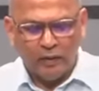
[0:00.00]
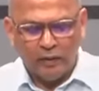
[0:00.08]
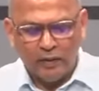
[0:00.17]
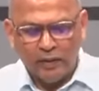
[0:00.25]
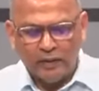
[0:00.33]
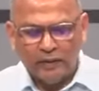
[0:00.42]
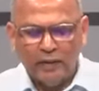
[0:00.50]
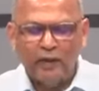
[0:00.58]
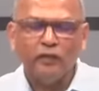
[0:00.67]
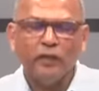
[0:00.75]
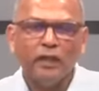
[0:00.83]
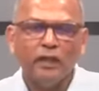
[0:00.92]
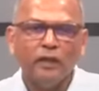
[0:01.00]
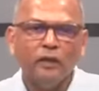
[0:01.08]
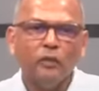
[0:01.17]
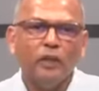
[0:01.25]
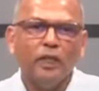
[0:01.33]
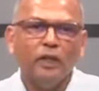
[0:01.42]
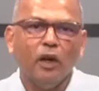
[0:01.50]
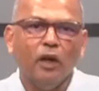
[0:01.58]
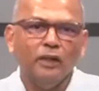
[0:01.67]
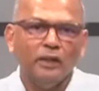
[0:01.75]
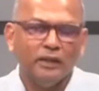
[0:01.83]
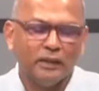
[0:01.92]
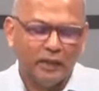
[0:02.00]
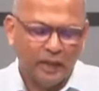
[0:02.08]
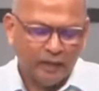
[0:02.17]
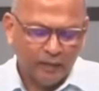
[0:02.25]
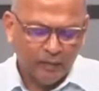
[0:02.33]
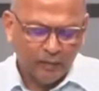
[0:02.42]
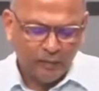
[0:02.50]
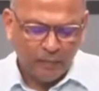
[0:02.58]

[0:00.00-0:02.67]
this evening we understand